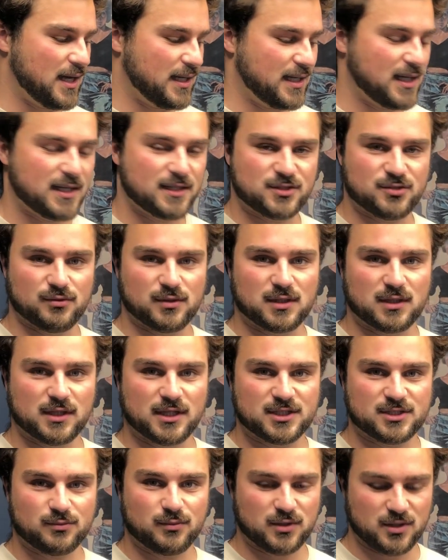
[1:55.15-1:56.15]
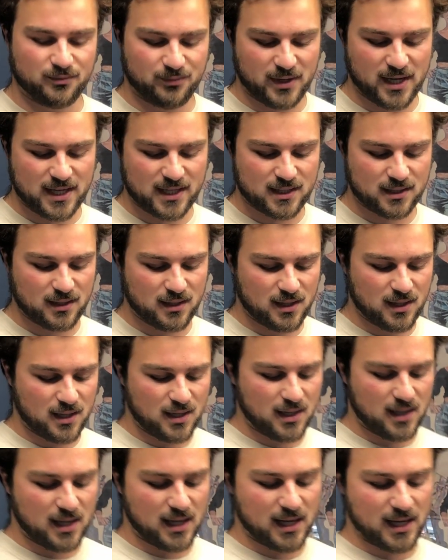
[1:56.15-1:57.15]
get into a collision with the bike,
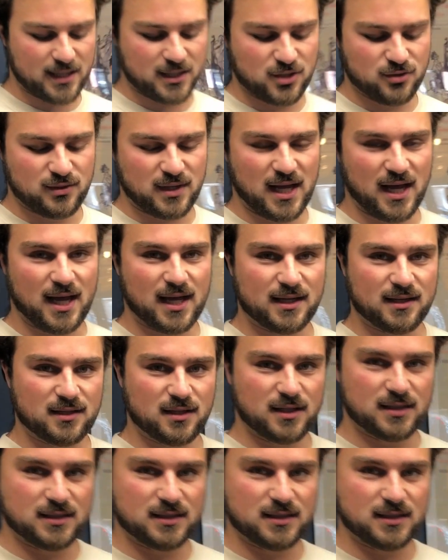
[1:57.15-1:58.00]
you can